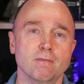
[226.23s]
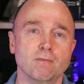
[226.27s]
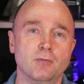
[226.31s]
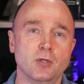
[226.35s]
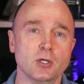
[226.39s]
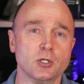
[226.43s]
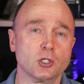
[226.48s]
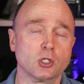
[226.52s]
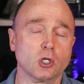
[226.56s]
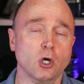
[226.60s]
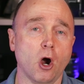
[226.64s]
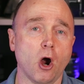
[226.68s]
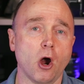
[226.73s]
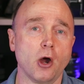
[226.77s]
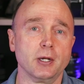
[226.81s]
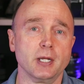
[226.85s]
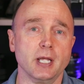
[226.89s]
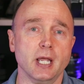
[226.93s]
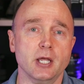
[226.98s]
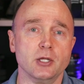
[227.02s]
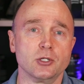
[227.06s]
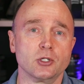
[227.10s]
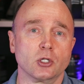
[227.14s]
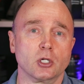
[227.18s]
this card
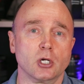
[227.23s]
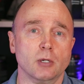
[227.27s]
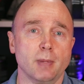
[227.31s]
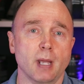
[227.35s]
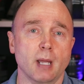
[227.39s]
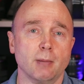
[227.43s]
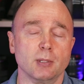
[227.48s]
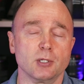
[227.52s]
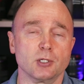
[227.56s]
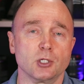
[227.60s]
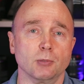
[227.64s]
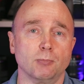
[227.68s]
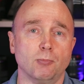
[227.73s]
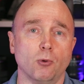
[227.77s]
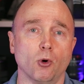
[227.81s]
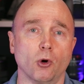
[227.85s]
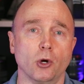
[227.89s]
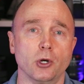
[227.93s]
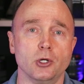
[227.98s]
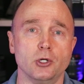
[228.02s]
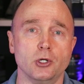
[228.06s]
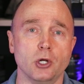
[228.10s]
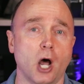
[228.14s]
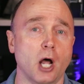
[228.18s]
isn't going to be able to
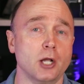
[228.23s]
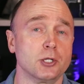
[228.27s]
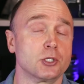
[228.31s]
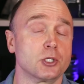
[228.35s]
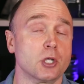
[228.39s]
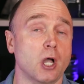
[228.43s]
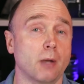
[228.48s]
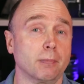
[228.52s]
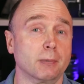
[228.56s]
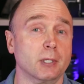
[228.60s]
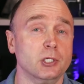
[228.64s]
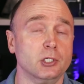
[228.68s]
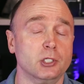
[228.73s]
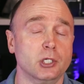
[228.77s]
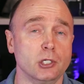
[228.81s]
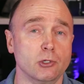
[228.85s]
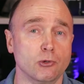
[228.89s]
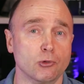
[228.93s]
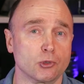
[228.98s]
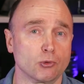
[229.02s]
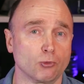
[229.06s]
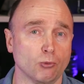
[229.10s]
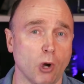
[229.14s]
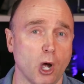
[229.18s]
support nonstop
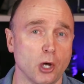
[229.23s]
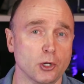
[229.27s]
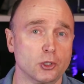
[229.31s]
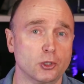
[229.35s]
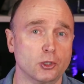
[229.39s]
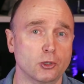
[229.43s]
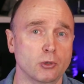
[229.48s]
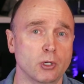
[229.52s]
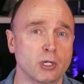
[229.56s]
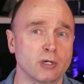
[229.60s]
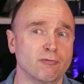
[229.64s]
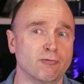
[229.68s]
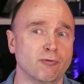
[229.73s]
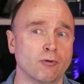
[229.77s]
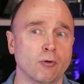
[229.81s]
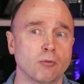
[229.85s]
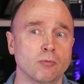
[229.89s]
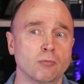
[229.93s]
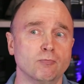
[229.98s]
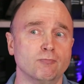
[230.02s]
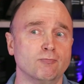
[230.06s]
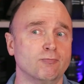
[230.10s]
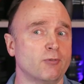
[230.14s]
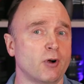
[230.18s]
continuous RAW shooting
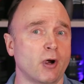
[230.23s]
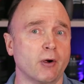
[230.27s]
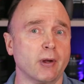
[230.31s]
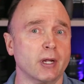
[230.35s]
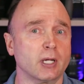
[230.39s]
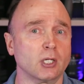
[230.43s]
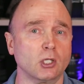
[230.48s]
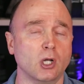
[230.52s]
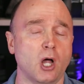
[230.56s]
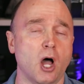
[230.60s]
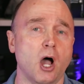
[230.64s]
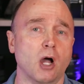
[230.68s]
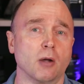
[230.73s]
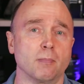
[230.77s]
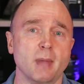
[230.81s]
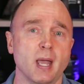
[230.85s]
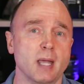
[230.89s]
for very long.